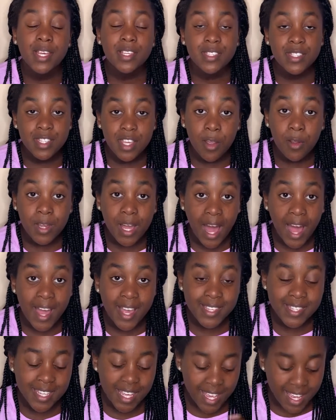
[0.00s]
So
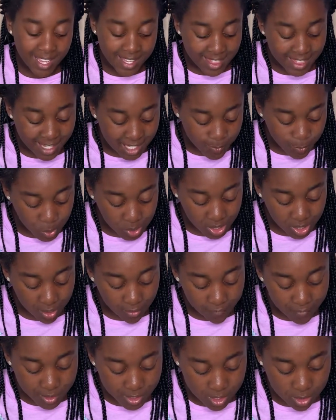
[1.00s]
guys, at this point
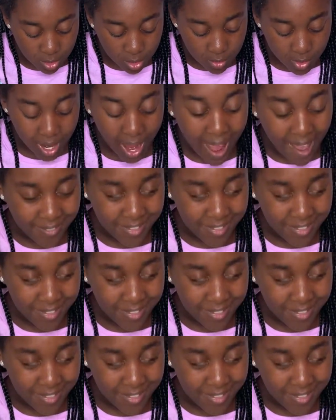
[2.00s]
of the story,